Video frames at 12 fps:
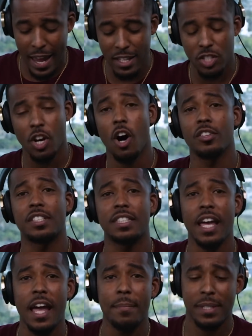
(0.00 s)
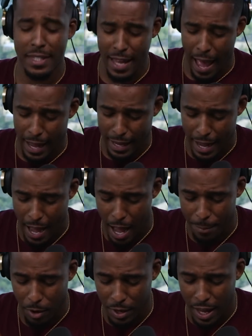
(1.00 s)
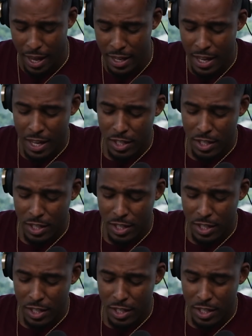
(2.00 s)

It's called stamps.com, okay?